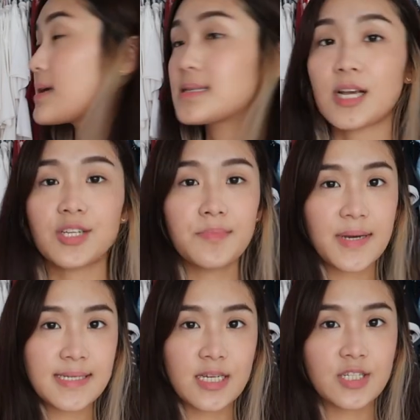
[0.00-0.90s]
section
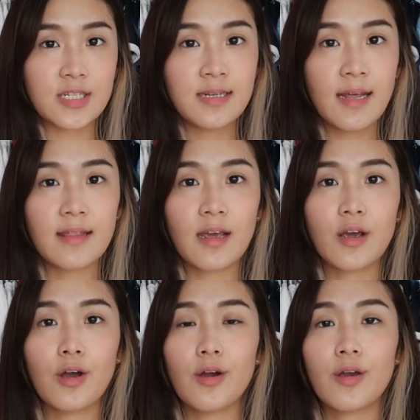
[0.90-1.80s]
by section and
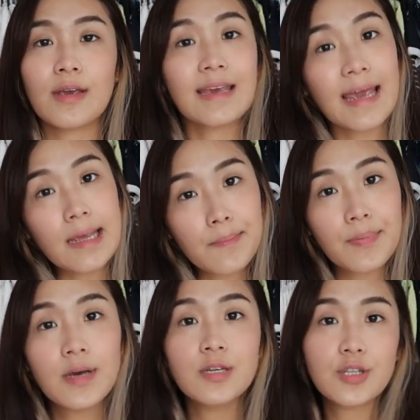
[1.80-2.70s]
then go keep,
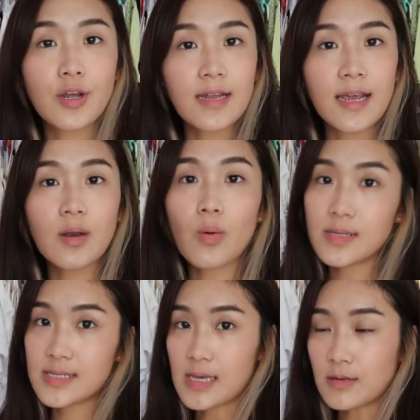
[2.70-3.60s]
donate or
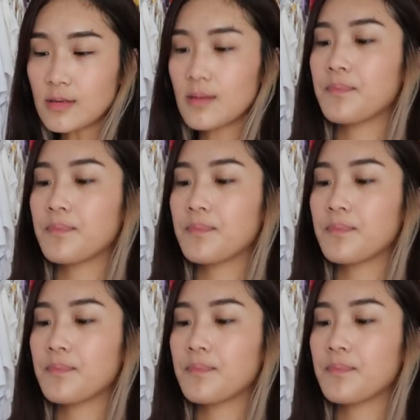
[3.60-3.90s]
sell.